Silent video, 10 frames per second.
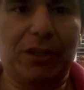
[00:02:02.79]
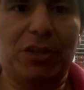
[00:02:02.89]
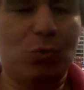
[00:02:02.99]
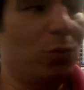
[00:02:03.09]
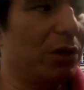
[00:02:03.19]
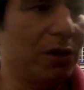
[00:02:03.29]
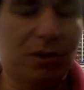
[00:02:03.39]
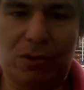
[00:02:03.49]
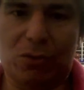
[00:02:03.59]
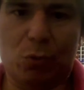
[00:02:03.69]
that you wanna
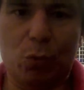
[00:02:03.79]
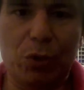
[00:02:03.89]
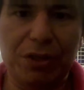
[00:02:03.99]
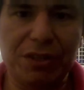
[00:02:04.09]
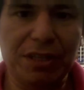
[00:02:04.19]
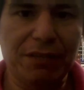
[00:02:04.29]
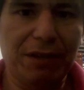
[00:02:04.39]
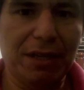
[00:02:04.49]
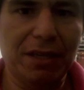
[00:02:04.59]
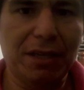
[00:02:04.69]
quit
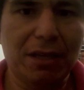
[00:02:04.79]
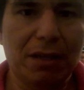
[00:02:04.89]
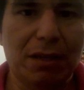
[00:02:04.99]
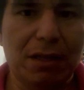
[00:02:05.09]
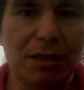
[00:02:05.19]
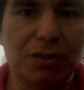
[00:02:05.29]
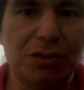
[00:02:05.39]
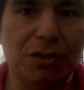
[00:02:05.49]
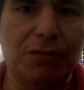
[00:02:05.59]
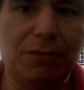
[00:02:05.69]
TV and
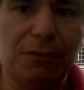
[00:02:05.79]
stuff,